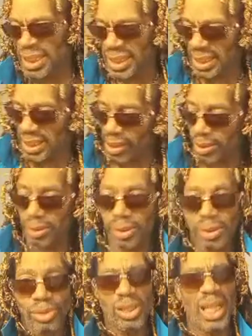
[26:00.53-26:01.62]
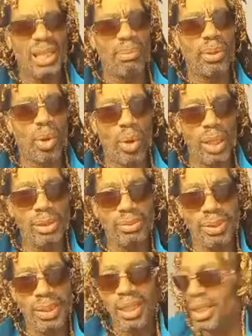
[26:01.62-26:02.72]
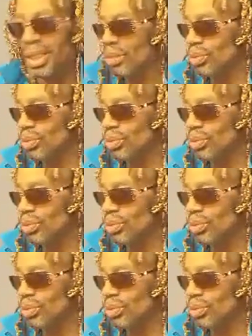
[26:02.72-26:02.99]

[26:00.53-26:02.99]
To get them annoyed. The